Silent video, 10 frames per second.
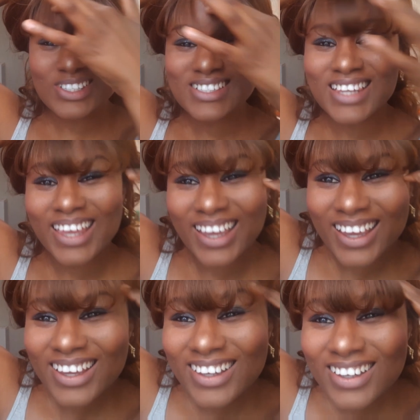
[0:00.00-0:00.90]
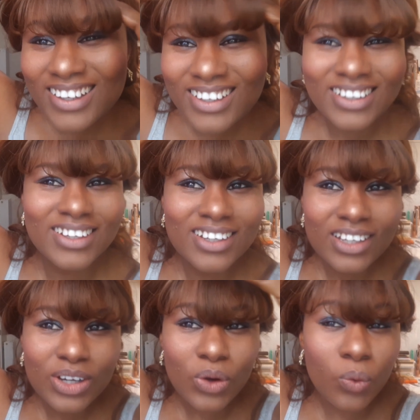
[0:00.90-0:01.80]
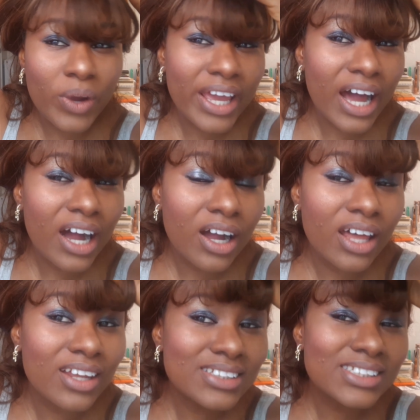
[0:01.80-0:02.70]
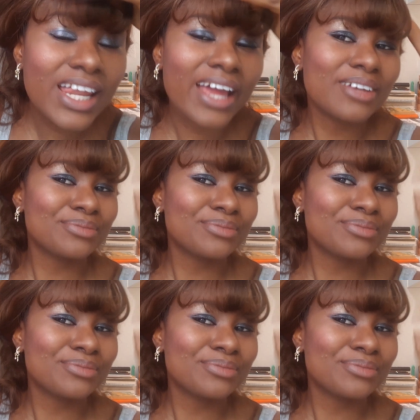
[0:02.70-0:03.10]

slay. We are gonna slay.